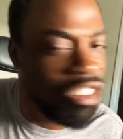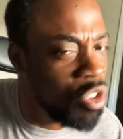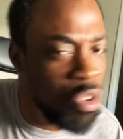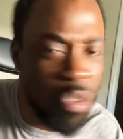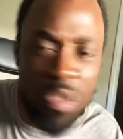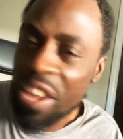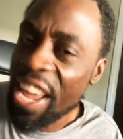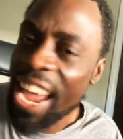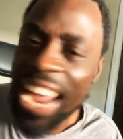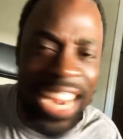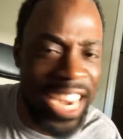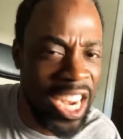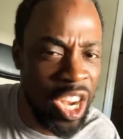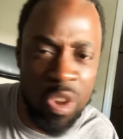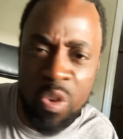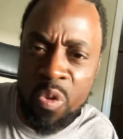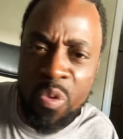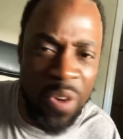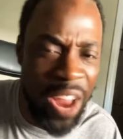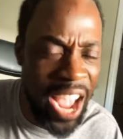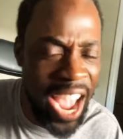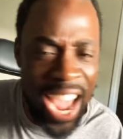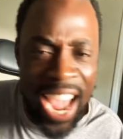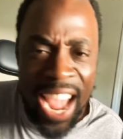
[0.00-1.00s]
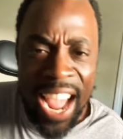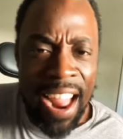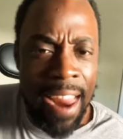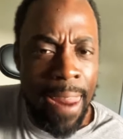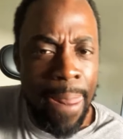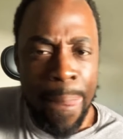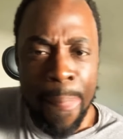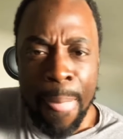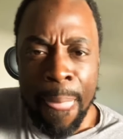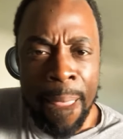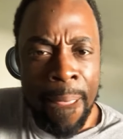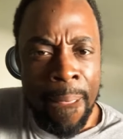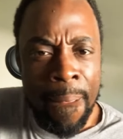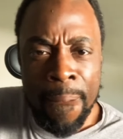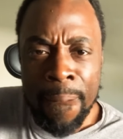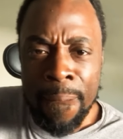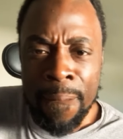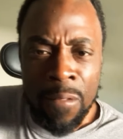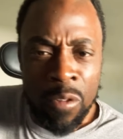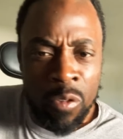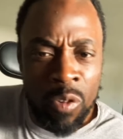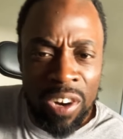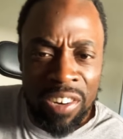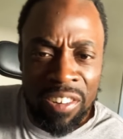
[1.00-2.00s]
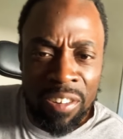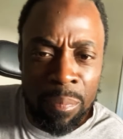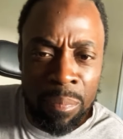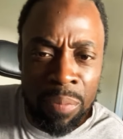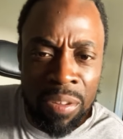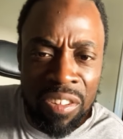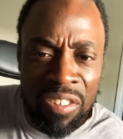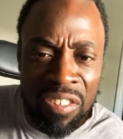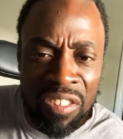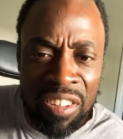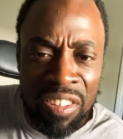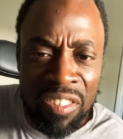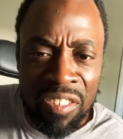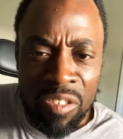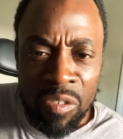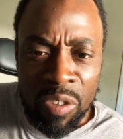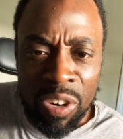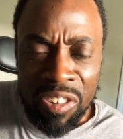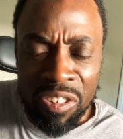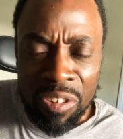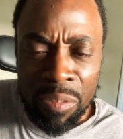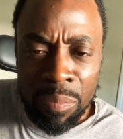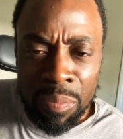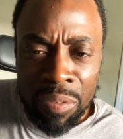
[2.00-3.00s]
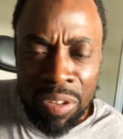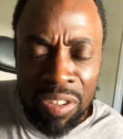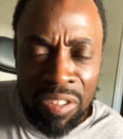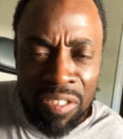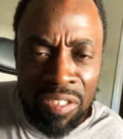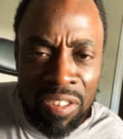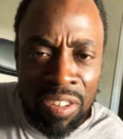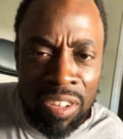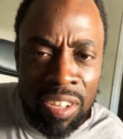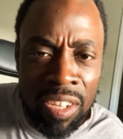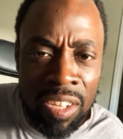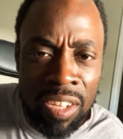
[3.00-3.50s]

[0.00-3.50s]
You can't do that. Grace and peace, says grace and peace.